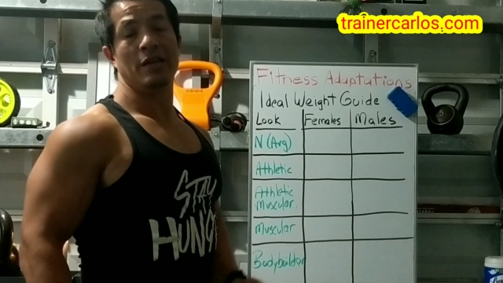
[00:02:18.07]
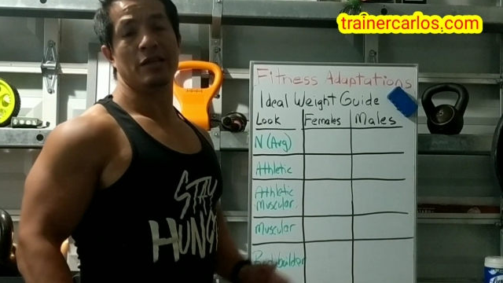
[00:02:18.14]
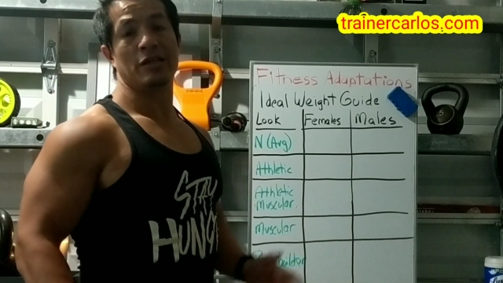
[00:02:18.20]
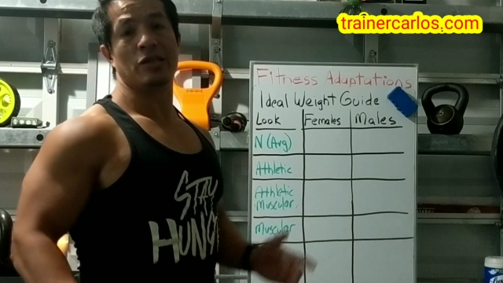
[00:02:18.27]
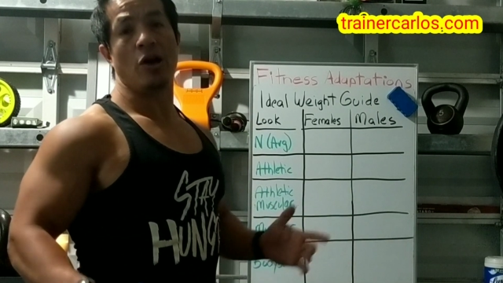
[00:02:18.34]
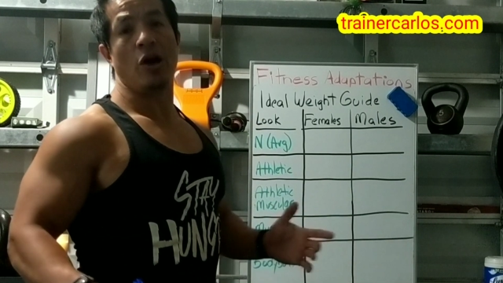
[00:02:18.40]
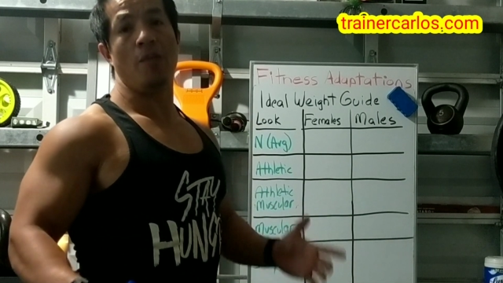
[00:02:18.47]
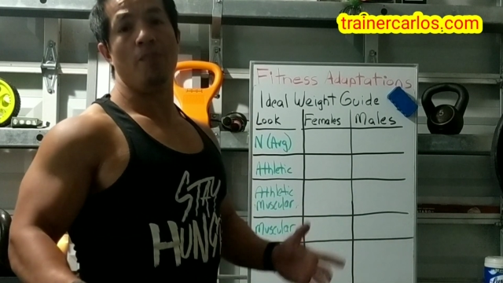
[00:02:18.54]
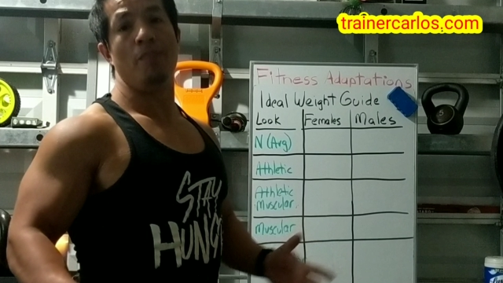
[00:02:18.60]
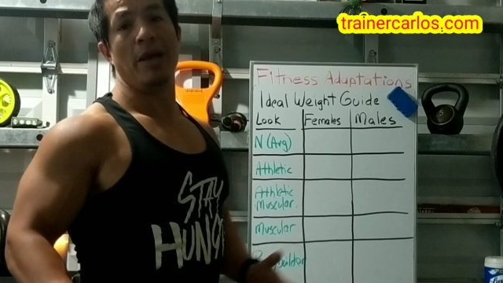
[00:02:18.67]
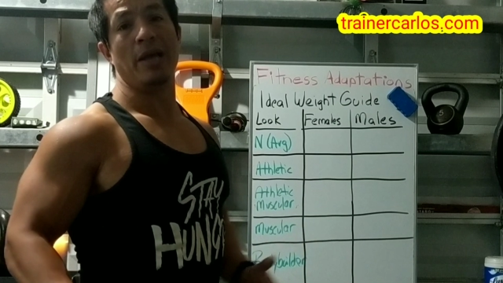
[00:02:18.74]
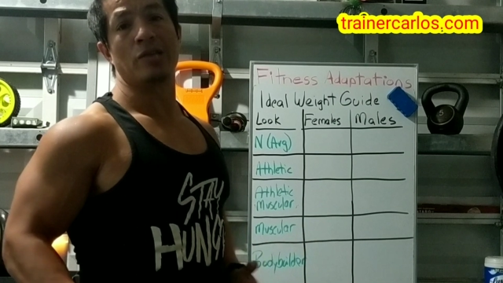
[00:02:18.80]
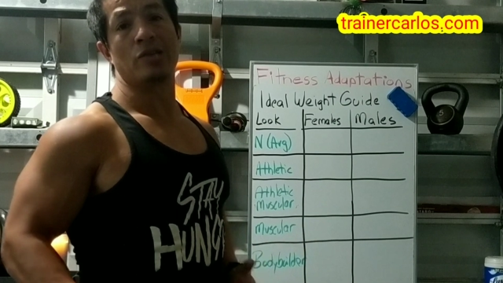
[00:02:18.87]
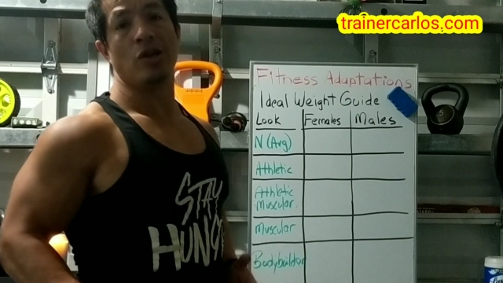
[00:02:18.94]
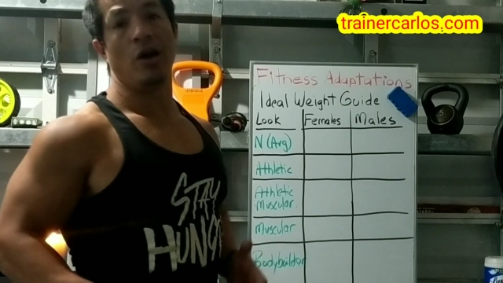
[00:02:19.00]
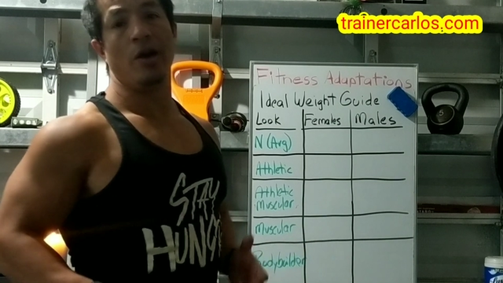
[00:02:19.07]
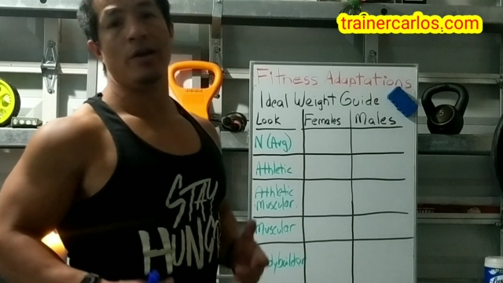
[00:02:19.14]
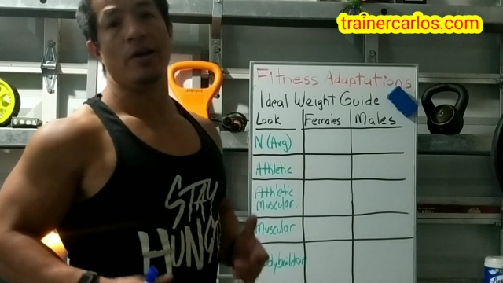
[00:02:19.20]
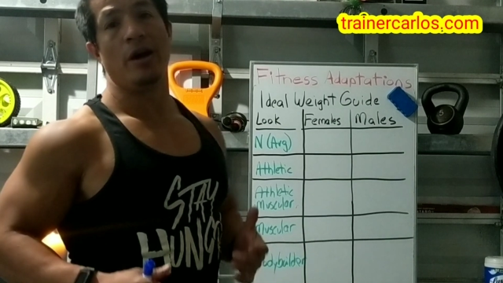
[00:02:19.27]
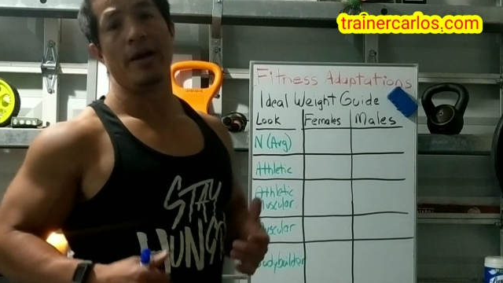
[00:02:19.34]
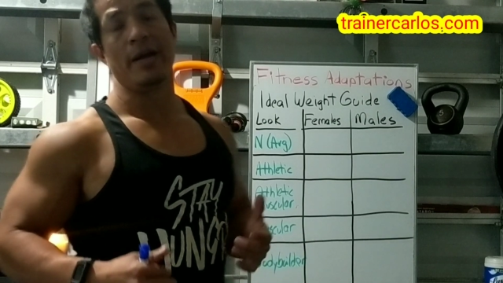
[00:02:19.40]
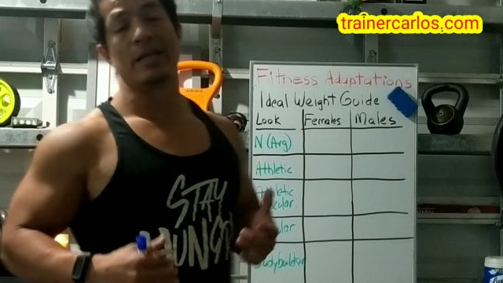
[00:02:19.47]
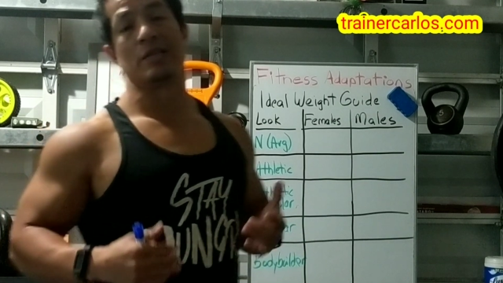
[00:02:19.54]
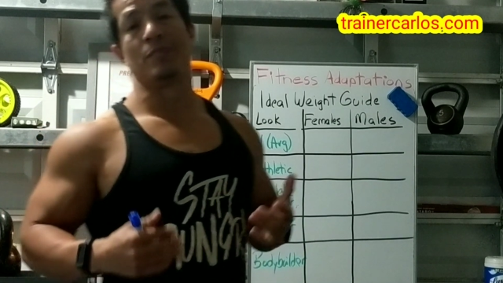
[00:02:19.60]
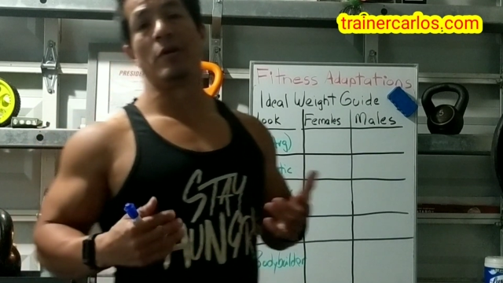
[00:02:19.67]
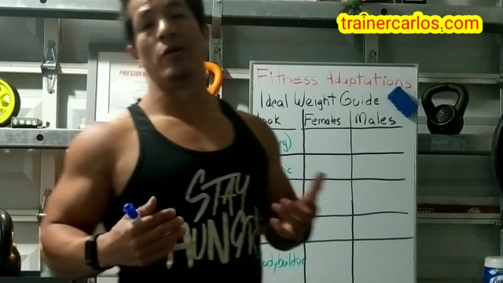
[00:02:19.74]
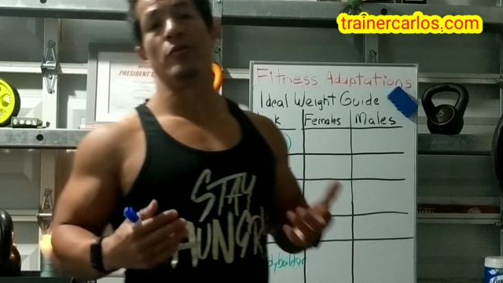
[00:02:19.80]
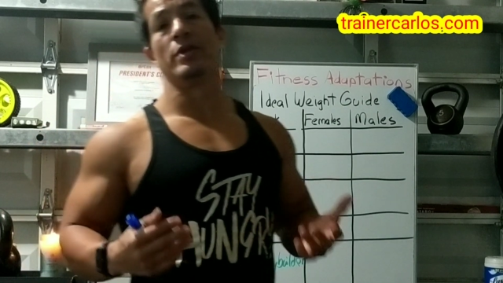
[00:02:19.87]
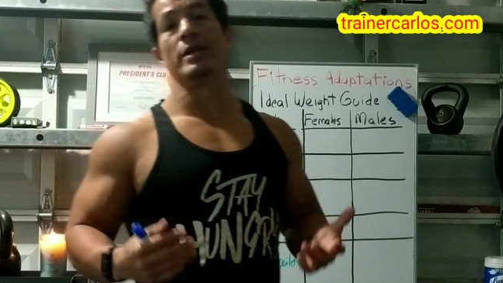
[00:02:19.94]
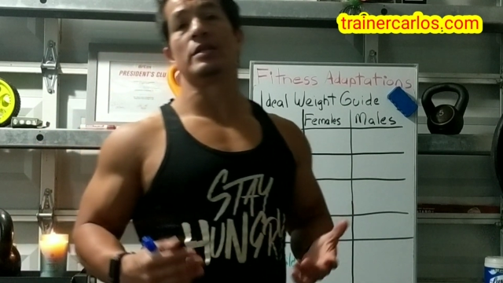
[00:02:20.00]
and this is all based on
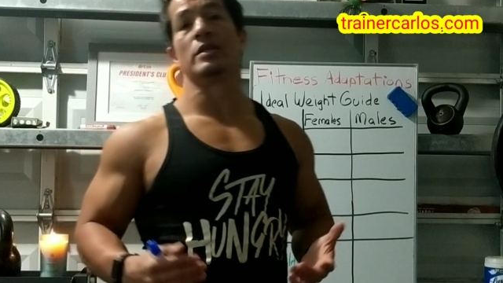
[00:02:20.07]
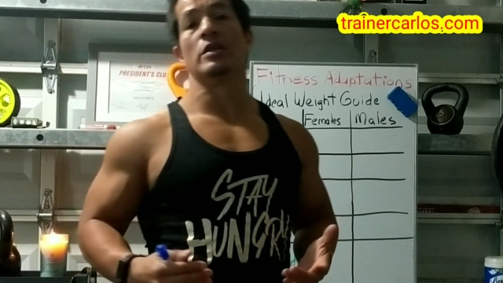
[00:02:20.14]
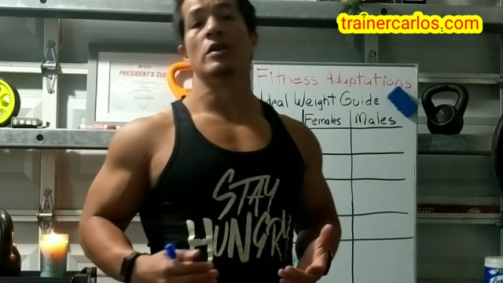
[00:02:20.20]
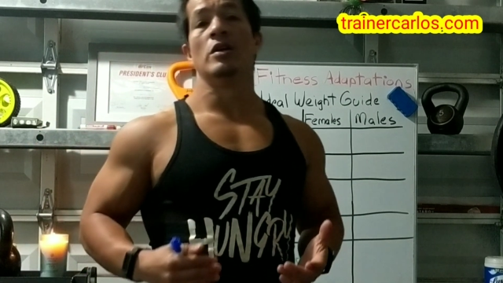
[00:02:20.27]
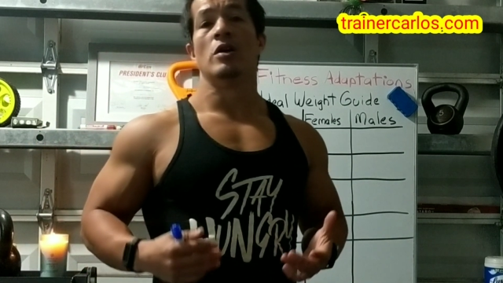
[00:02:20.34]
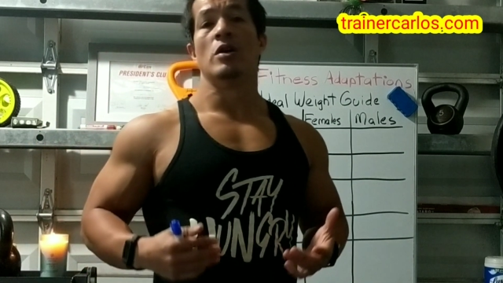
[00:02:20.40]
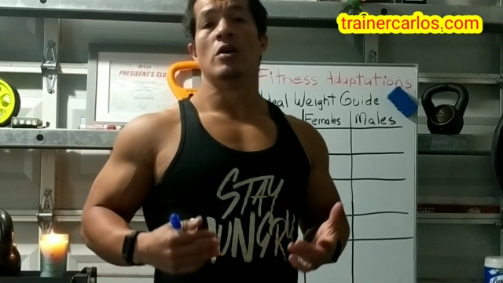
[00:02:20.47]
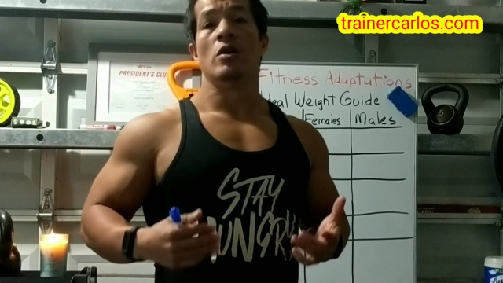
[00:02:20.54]
experience